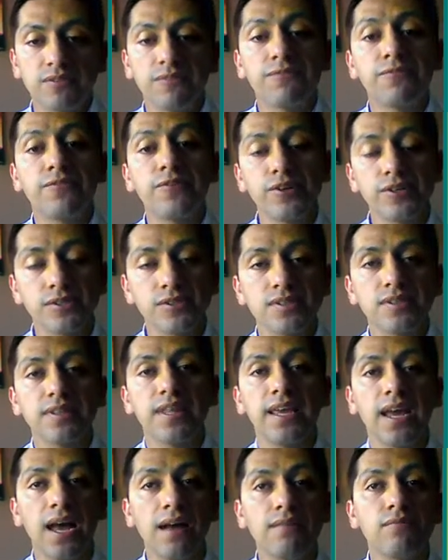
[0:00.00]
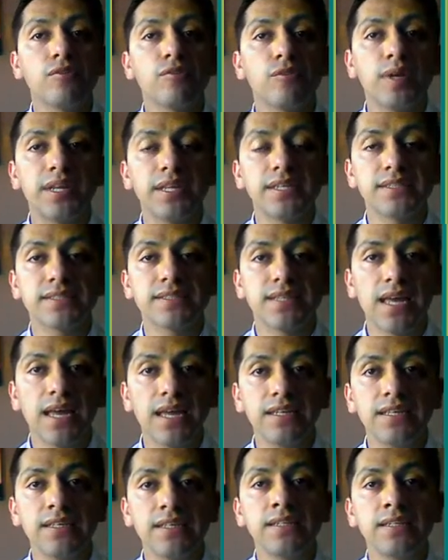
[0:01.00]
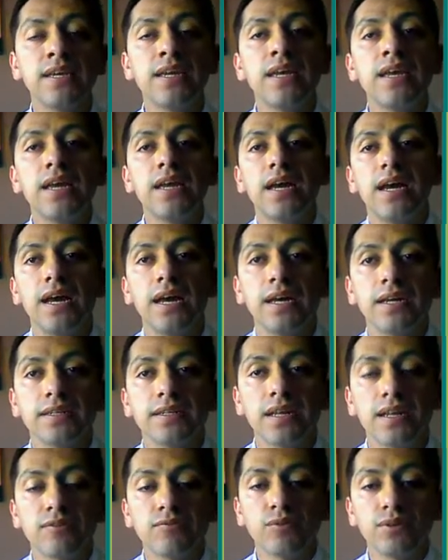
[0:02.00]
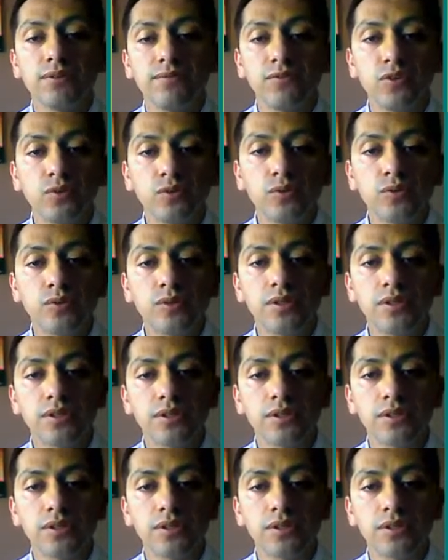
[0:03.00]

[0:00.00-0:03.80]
So first, they have already studied and reviewed